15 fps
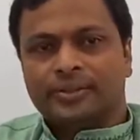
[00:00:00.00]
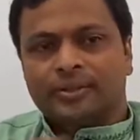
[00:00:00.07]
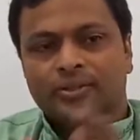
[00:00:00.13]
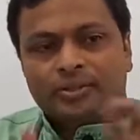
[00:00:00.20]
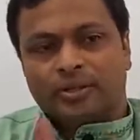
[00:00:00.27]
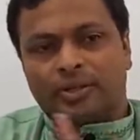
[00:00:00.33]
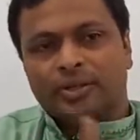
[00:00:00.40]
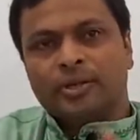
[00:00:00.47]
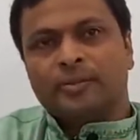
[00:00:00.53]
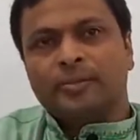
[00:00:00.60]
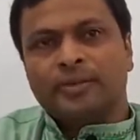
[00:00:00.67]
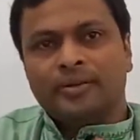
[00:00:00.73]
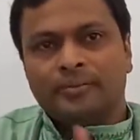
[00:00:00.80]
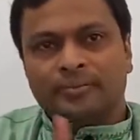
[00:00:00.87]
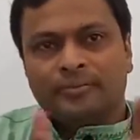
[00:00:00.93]
So
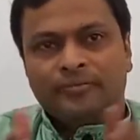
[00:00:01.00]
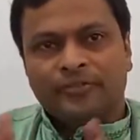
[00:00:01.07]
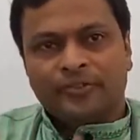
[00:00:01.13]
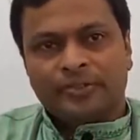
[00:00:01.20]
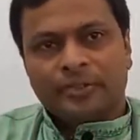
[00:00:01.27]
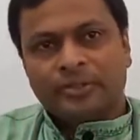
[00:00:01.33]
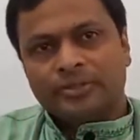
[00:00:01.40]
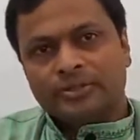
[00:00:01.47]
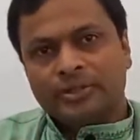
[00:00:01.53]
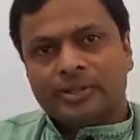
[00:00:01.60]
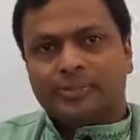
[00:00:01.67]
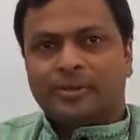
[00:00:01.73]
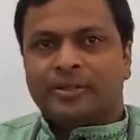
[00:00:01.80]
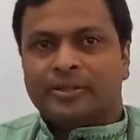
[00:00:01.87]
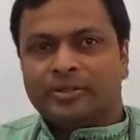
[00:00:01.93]
anatomy, physiology, and
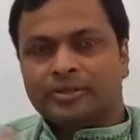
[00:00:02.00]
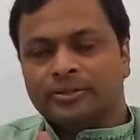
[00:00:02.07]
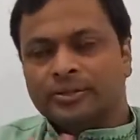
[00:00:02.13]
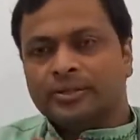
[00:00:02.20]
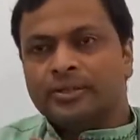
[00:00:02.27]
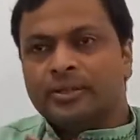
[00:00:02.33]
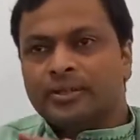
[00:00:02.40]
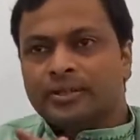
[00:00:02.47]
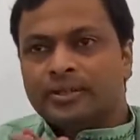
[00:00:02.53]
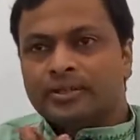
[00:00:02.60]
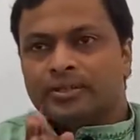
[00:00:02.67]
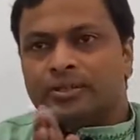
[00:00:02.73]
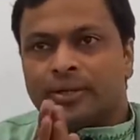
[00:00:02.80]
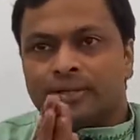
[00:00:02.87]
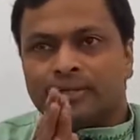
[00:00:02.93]
pathology.
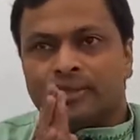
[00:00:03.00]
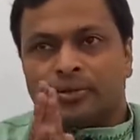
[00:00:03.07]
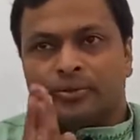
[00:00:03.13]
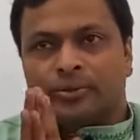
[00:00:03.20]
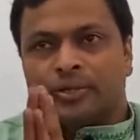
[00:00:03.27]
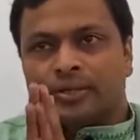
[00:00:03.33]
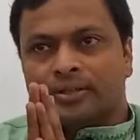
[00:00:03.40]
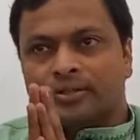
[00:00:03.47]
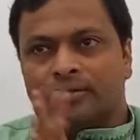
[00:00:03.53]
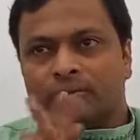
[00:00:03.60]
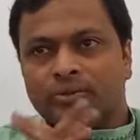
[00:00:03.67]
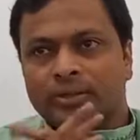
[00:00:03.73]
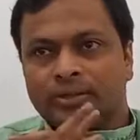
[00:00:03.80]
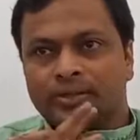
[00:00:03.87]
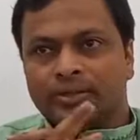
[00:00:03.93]
So as a yoga
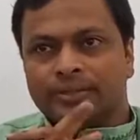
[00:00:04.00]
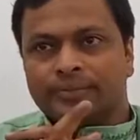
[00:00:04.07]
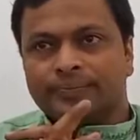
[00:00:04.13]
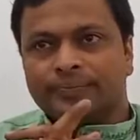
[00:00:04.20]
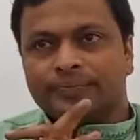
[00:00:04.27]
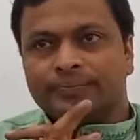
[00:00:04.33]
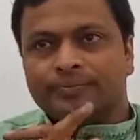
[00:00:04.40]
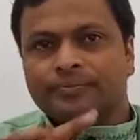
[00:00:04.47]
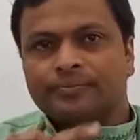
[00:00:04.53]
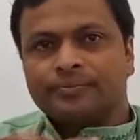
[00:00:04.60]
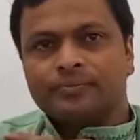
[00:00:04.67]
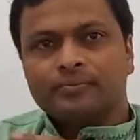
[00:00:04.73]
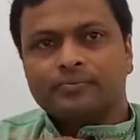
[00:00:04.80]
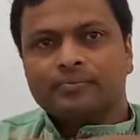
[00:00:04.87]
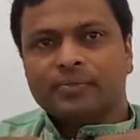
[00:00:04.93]
student,
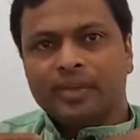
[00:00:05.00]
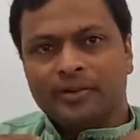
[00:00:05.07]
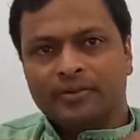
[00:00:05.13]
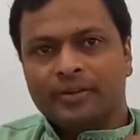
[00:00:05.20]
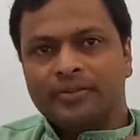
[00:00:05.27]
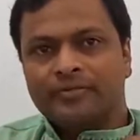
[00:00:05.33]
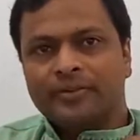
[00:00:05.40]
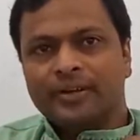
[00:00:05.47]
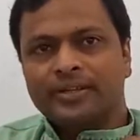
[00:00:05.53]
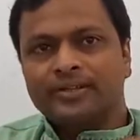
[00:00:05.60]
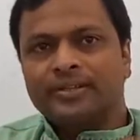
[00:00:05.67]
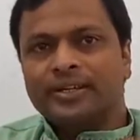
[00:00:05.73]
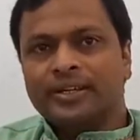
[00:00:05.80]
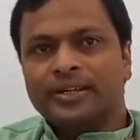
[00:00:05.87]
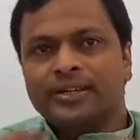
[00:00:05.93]
even if I
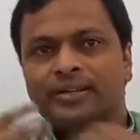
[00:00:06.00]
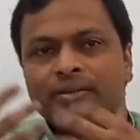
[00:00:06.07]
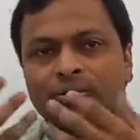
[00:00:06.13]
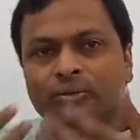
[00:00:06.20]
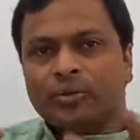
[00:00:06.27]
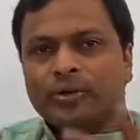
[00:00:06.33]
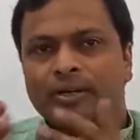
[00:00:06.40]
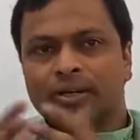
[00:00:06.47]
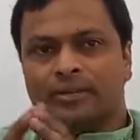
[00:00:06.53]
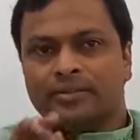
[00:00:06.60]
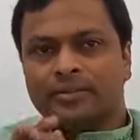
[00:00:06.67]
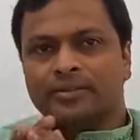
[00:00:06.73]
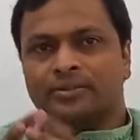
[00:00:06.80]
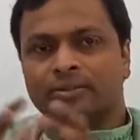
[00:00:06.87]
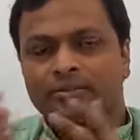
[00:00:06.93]
study 200
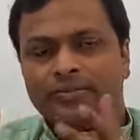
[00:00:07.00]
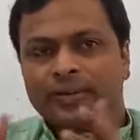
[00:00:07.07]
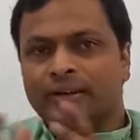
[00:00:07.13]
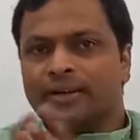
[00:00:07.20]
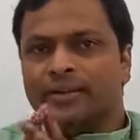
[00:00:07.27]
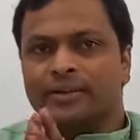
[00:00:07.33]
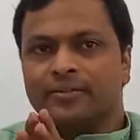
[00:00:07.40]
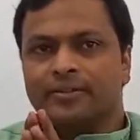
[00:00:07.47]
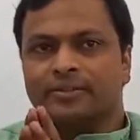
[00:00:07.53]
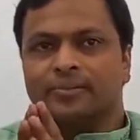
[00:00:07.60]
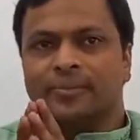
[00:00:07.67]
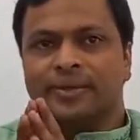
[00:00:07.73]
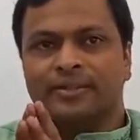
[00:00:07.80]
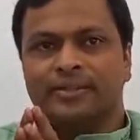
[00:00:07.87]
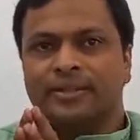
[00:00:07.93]
hours or 500 hours
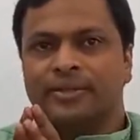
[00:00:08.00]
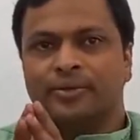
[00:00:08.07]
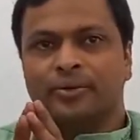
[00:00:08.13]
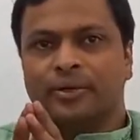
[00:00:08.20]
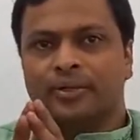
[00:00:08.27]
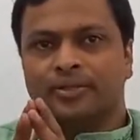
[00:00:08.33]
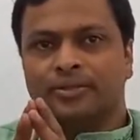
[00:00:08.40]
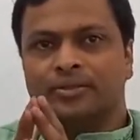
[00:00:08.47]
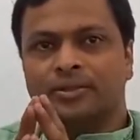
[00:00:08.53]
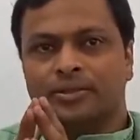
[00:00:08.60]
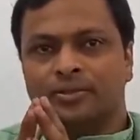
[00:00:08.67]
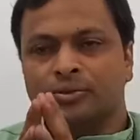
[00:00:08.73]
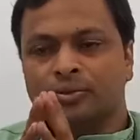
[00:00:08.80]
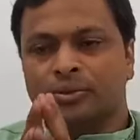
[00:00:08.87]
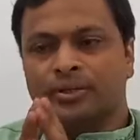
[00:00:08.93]
basic yoga
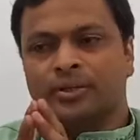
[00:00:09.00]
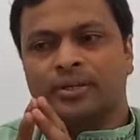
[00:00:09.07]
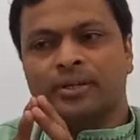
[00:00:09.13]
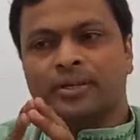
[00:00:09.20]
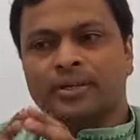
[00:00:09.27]
student,